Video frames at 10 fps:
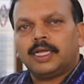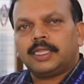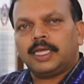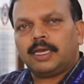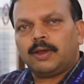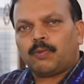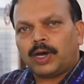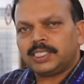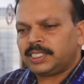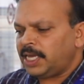
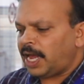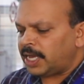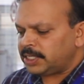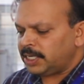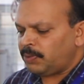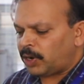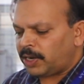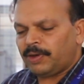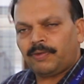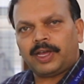Once the acid,
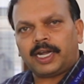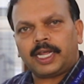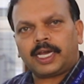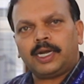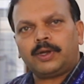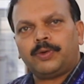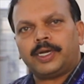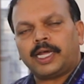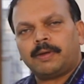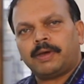whatever we have taken to
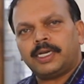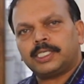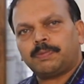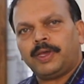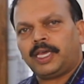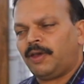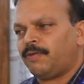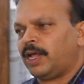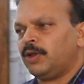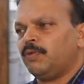determine its pK
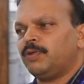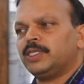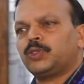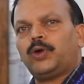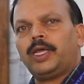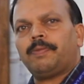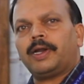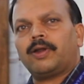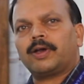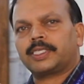value with the sodium
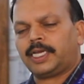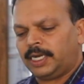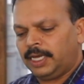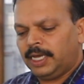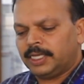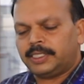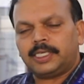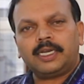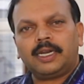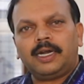hydroxide,
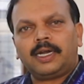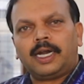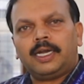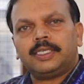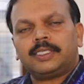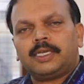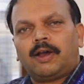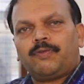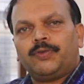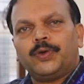general tendency
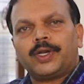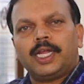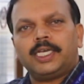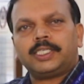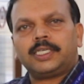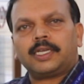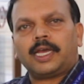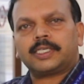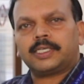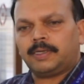of neutralization
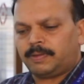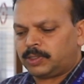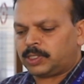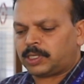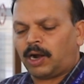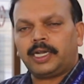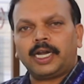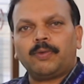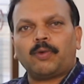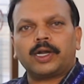reaction, salt
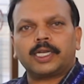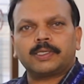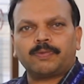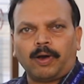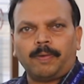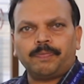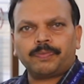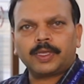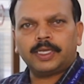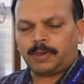and water is formed.
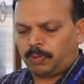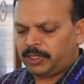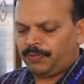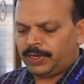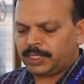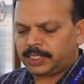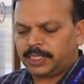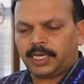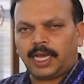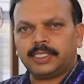Suppose if it is
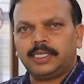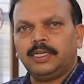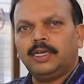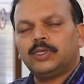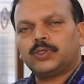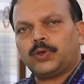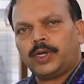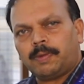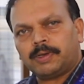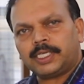acetic acid,
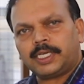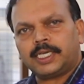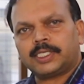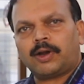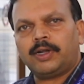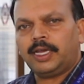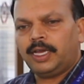sodium acetate salt.